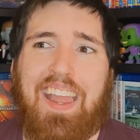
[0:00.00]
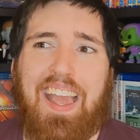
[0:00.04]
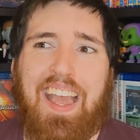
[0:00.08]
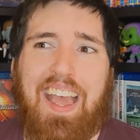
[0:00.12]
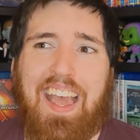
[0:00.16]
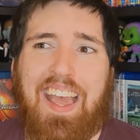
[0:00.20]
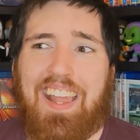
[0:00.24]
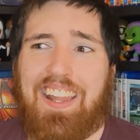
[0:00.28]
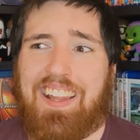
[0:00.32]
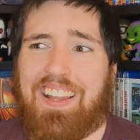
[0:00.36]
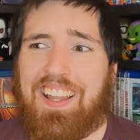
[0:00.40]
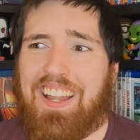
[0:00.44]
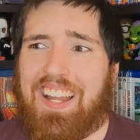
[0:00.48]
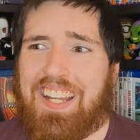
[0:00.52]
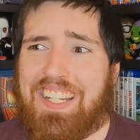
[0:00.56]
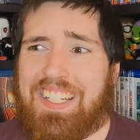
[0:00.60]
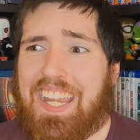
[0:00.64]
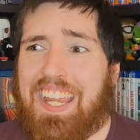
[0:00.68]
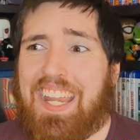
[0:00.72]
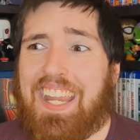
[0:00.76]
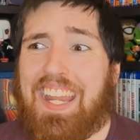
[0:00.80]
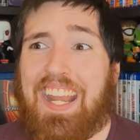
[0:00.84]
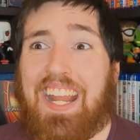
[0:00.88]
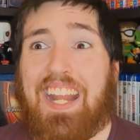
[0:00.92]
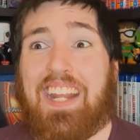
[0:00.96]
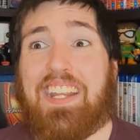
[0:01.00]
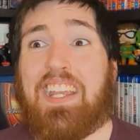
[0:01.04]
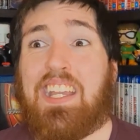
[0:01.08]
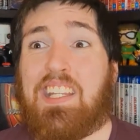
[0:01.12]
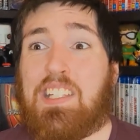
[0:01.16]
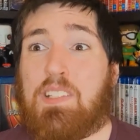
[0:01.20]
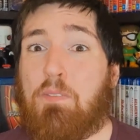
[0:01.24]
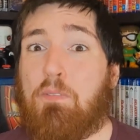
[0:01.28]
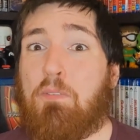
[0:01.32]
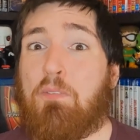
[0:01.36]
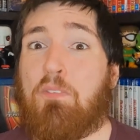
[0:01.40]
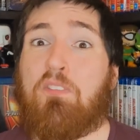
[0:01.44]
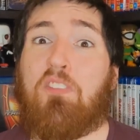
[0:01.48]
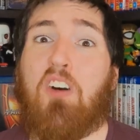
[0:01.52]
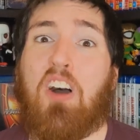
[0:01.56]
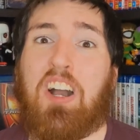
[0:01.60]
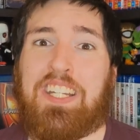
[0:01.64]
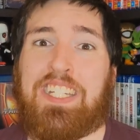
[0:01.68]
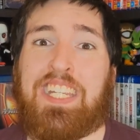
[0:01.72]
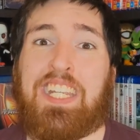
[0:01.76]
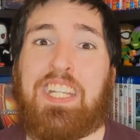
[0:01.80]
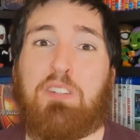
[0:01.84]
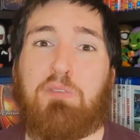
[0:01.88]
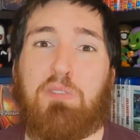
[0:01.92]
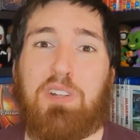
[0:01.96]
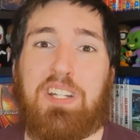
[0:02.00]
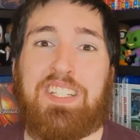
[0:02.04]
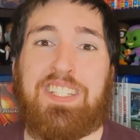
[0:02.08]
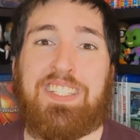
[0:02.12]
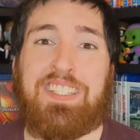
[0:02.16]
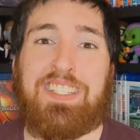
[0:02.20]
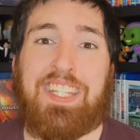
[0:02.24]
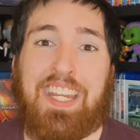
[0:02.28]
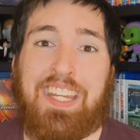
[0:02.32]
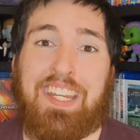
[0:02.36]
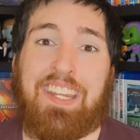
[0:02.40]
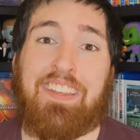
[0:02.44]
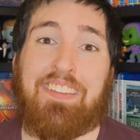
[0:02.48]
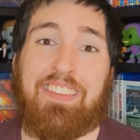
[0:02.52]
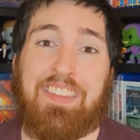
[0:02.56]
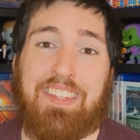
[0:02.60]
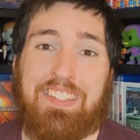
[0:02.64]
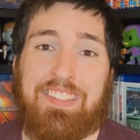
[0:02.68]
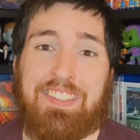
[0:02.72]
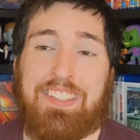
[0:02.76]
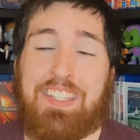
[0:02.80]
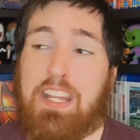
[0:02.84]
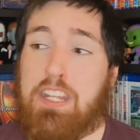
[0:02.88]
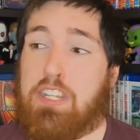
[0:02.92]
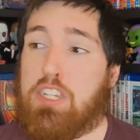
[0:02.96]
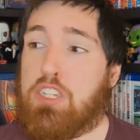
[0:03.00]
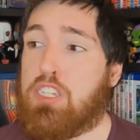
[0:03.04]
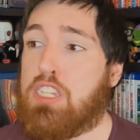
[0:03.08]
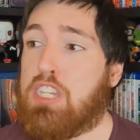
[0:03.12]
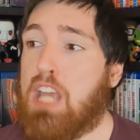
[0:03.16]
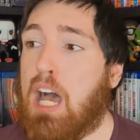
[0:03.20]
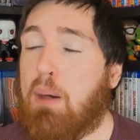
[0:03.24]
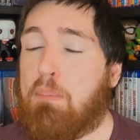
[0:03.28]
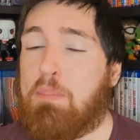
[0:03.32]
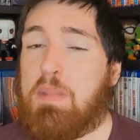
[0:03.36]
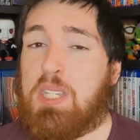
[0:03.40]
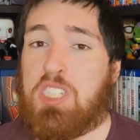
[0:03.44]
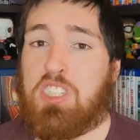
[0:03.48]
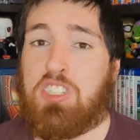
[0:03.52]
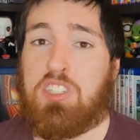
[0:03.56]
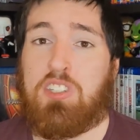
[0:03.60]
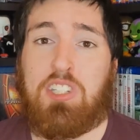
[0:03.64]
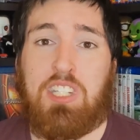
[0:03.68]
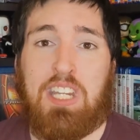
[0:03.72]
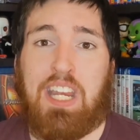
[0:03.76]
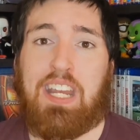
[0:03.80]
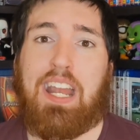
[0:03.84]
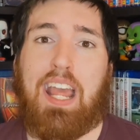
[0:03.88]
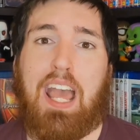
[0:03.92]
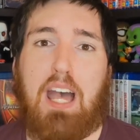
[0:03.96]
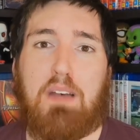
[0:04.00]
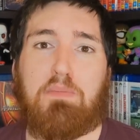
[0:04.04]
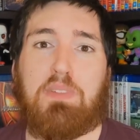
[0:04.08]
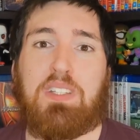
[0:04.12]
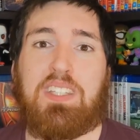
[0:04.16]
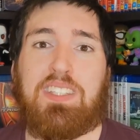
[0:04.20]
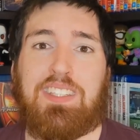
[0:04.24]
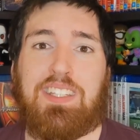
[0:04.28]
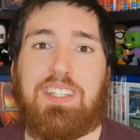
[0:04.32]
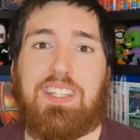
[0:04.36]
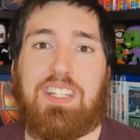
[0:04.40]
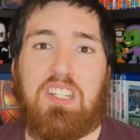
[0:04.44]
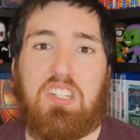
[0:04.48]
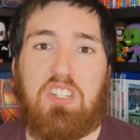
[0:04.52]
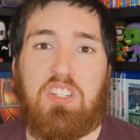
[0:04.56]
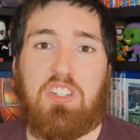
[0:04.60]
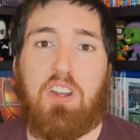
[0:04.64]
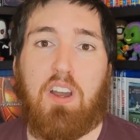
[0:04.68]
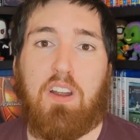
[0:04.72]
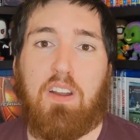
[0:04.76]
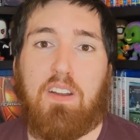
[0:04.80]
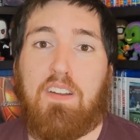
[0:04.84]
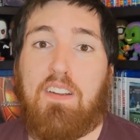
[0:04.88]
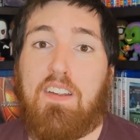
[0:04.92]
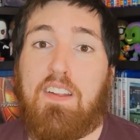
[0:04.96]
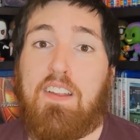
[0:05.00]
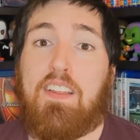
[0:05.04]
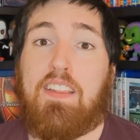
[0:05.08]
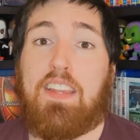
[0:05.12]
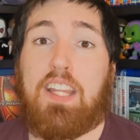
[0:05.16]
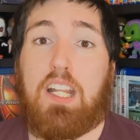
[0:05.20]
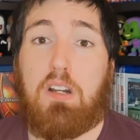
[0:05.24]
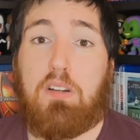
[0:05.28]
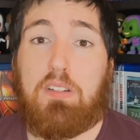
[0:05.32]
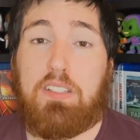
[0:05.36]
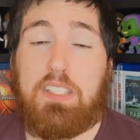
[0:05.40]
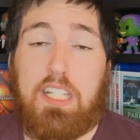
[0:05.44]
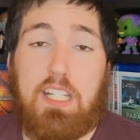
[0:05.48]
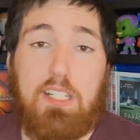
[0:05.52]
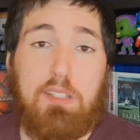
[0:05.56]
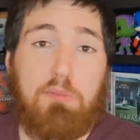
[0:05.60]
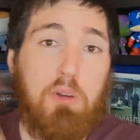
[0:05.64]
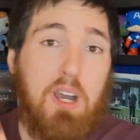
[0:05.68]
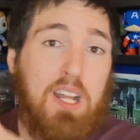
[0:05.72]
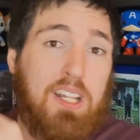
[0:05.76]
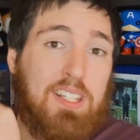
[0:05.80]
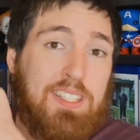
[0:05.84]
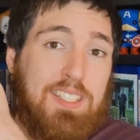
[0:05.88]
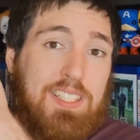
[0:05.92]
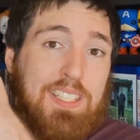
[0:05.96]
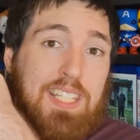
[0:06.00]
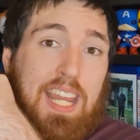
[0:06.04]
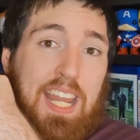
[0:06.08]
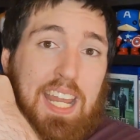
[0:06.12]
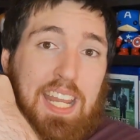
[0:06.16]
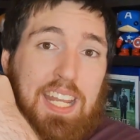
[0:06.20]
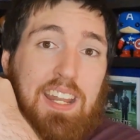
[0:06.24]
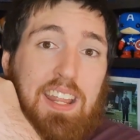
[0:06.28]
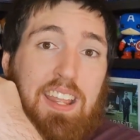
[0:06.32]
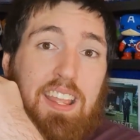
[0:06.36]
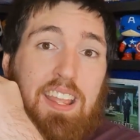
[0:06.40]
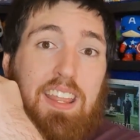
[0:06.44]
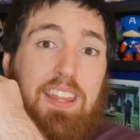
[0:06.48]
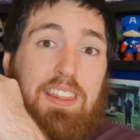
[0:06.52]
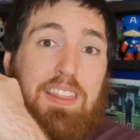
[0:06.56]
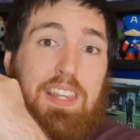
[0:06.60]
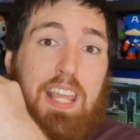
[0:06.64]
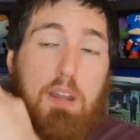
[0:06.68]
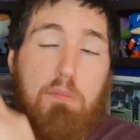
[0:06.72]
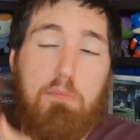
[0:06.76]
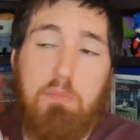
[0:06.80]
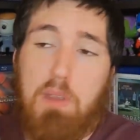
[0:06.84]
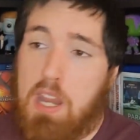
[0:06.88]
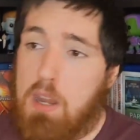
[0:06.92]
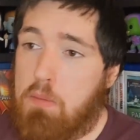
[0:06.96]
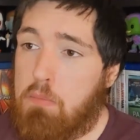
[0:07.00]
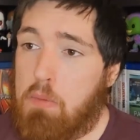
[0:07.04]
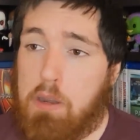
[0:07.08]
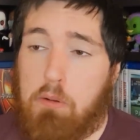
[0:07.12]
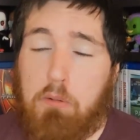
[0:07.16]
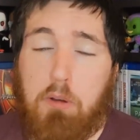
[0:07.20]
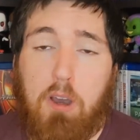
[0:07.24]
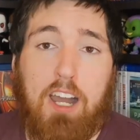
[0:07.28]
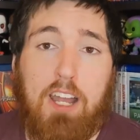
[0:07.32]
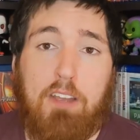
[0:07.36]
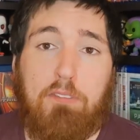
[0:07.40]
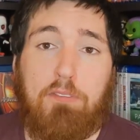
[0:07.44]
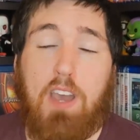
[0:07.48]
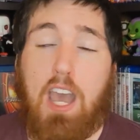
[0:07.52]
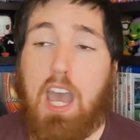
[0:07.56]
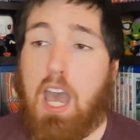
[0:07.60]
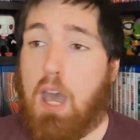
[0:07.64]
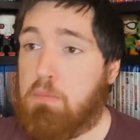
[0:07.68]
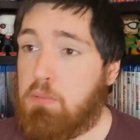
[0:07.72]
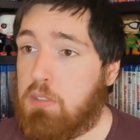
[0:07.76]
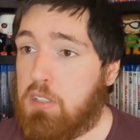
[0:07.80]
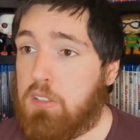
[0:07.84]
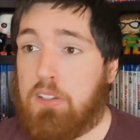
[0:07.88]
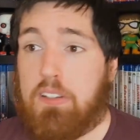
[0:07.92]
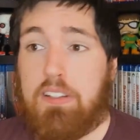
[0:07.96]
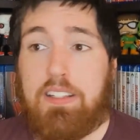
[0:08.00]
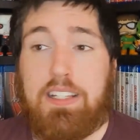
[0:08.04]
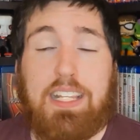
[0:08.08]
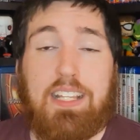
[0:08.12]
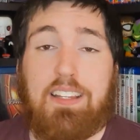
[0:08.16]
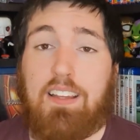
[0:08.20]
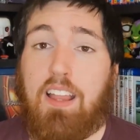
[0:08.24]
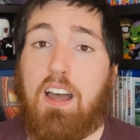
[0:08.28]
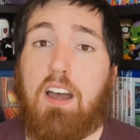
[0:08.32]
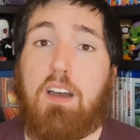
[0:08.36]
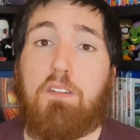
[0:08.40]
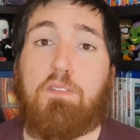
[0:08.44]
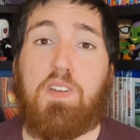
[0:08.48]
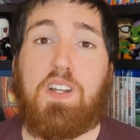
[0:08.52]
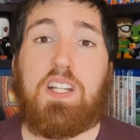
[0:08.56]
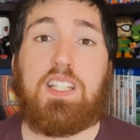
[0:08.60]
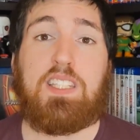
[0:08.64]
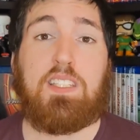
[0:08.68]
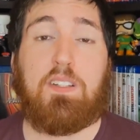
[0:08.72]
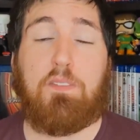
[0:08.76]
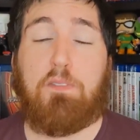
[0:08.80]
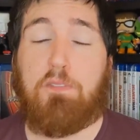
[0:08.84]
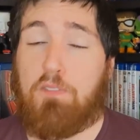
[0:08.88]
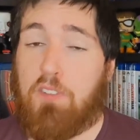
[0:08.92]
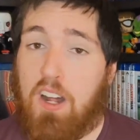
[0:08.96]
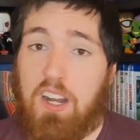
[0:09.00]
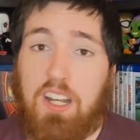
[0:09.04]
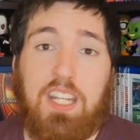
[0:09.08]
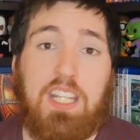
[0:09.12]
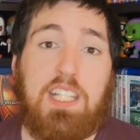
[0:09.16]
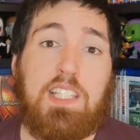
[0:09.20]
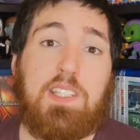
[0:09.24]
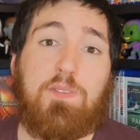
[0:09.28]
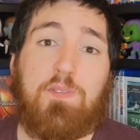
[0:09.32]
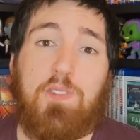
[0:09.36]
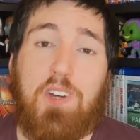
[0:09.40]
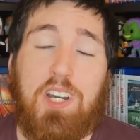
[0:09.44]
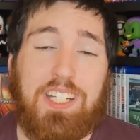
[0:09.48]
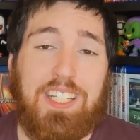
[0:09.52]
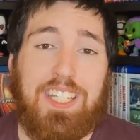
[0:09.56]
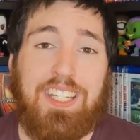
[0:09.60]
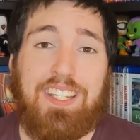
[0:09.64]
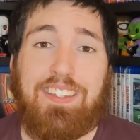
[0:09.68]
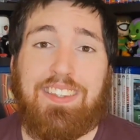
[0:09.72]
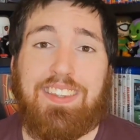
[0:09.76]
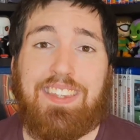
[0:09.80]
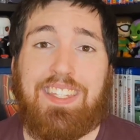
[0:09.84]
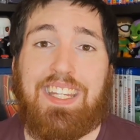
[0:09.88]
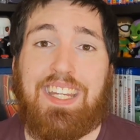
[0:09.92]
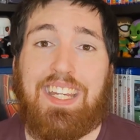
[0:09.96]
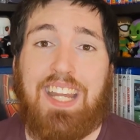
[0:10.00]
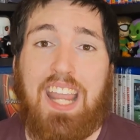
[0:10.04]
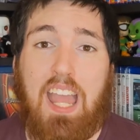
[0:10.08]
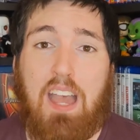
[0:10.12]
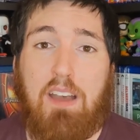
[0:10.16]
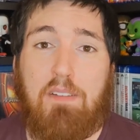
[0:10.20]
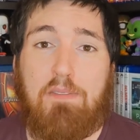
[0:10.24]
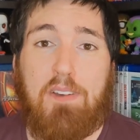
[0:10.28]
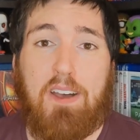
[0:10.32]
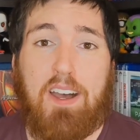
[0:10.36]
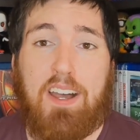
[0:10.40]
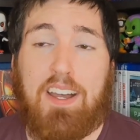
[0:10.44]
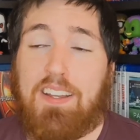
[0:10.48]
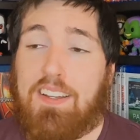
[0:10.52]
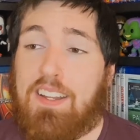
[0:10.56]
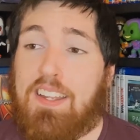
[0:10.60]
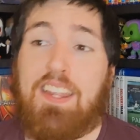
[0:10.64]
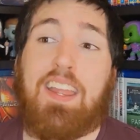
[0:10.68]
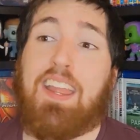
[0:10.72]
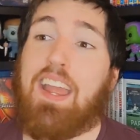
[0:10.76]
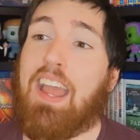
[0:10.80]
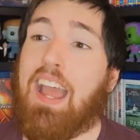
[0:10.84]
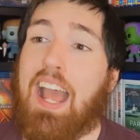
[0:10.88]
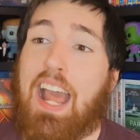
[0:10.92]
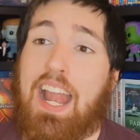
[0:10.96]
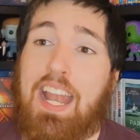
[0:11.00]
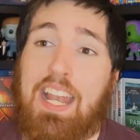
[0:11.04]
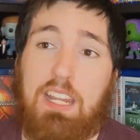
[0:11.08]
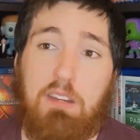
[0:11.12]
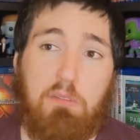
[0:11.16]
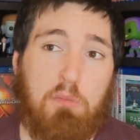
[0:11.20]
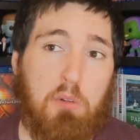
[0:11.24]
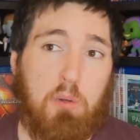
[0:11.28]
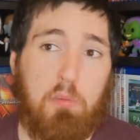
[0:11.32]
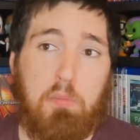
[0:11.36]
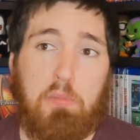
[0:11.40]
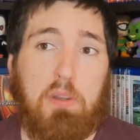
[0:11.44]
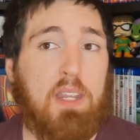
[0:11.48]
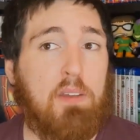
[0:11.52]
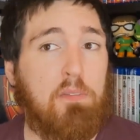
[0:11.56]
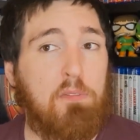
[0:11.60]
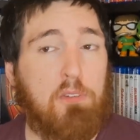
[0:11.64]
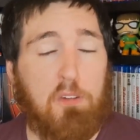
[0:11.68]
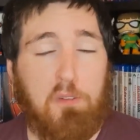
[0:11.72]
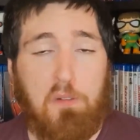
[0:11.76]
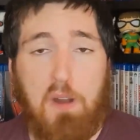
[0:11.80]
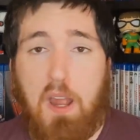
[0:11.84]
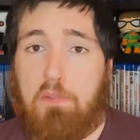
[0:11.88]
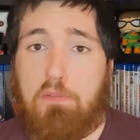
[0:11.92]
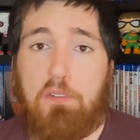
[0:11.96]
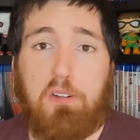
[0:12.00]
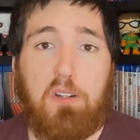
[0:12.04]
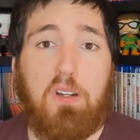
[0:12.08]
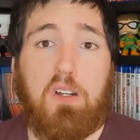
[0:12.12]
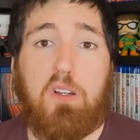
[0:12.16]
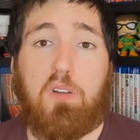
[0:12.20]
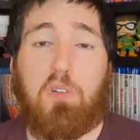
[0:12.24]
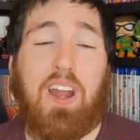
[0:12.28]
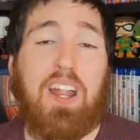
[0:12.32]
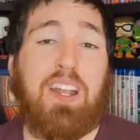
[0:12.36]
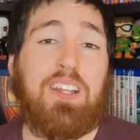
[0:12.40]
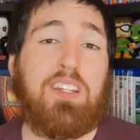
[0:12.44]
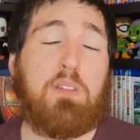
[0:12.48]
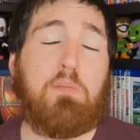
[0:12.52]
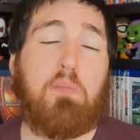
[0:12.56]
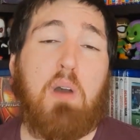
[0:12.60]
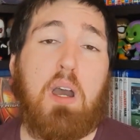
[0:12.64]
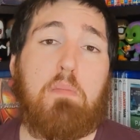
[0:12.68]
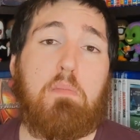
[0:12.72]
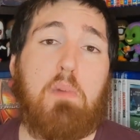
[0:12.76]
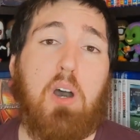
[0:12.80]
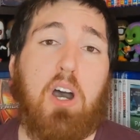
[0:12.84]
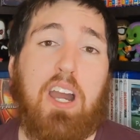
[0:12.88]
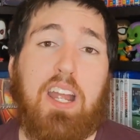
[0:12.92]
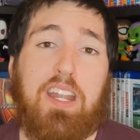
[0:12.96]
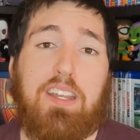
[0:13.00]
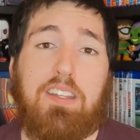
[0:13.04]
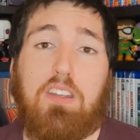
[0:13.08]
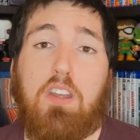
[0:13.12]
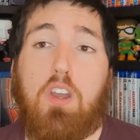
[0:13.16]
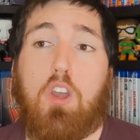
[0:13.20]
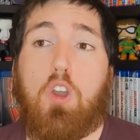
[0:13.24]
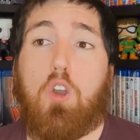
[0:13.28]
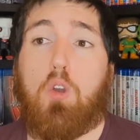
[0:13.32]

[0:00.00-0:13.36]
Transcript: And, like, it gets fucking ridiculous. The dumbest shit happens in this show. There is this one scene that me and my wife absolutely love. It's the funniest fucking thing ever, and it will be forever ingrained in my mind,